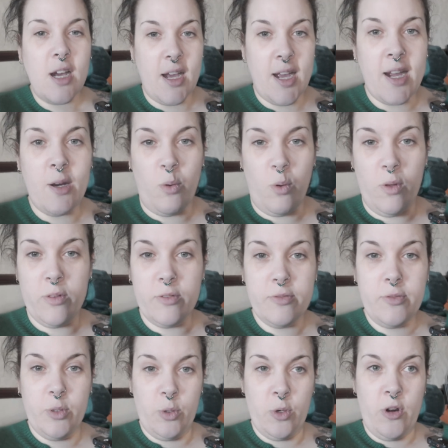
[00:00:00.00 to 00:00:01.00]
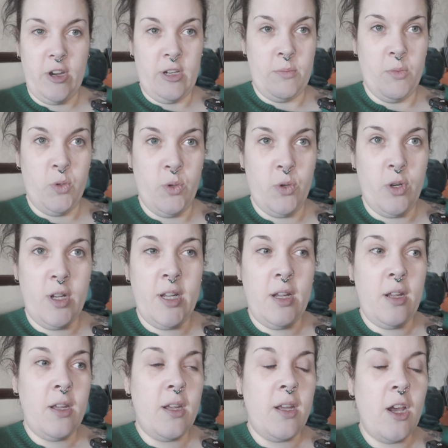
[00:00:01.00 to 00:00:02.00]
cut out on the floor anymore.
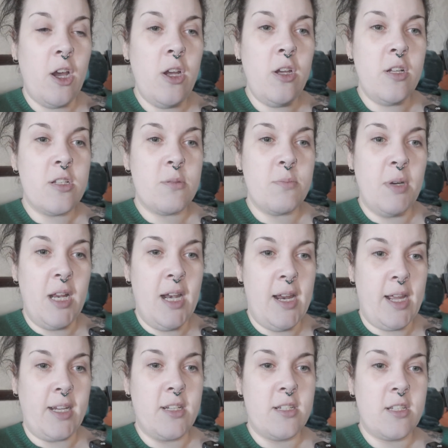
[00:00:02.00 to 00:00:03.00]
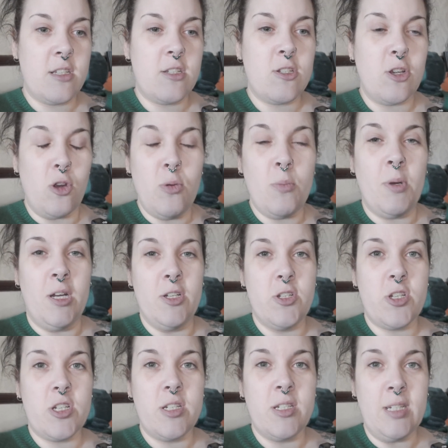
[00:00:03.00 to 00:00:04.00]
It hurts my legs so
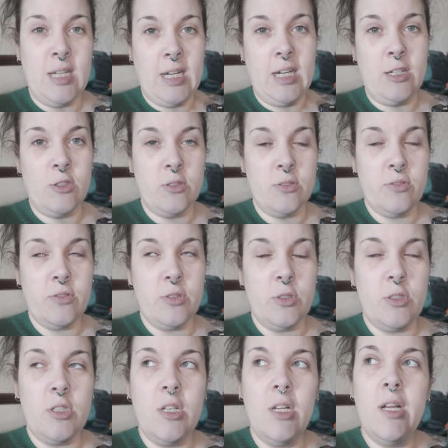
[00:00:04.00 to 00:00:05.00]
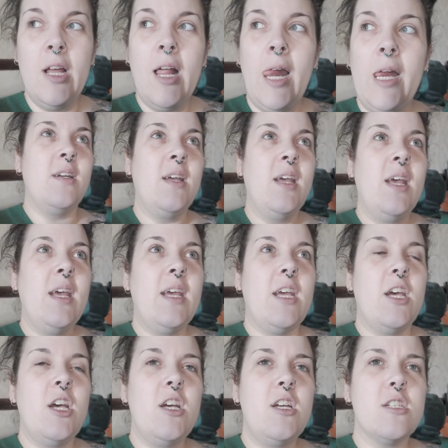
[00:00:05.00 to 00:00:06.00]
much kneeling on the floor.
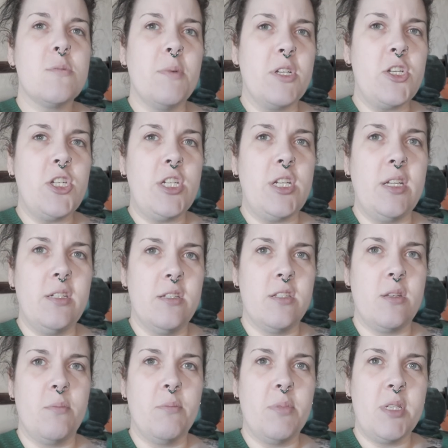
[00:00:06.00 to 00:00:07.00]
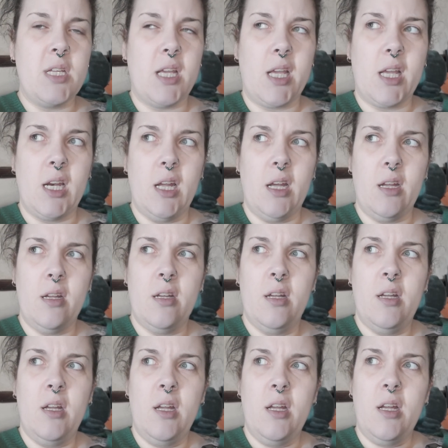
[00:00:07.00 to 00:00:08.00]
It hurts my shins in particular.
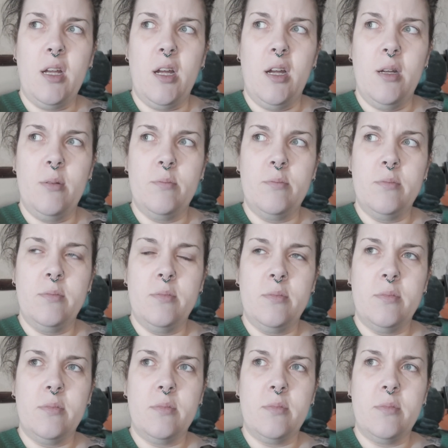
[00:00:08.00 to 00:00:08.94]
So